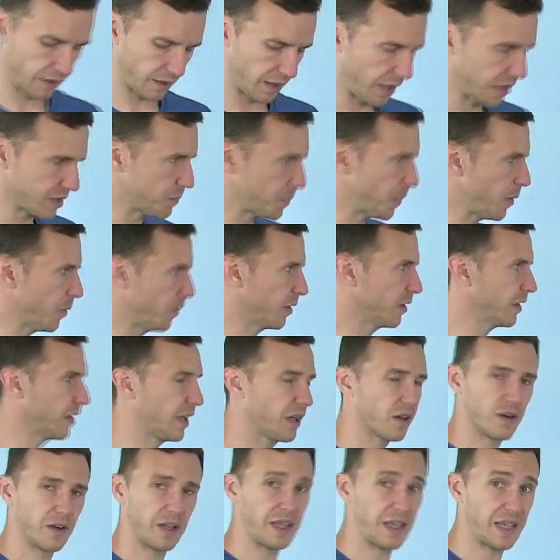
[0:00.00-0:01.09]
SP1
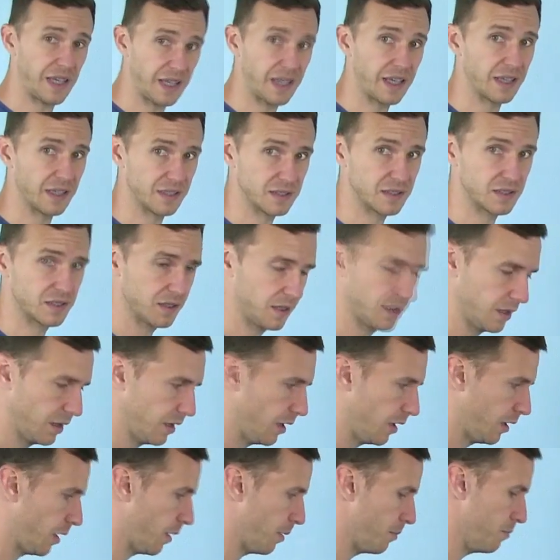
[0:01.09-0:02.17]
Leader is
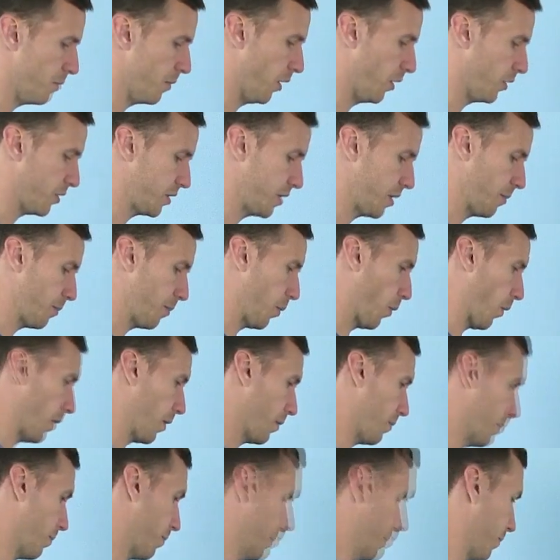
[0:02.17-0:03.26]
the most
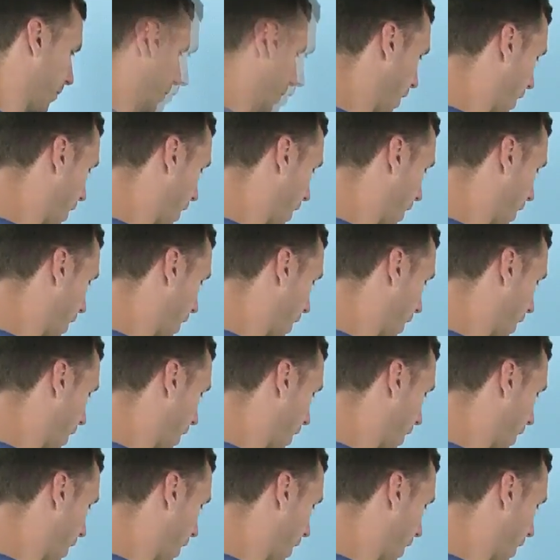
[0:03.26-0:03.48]
important.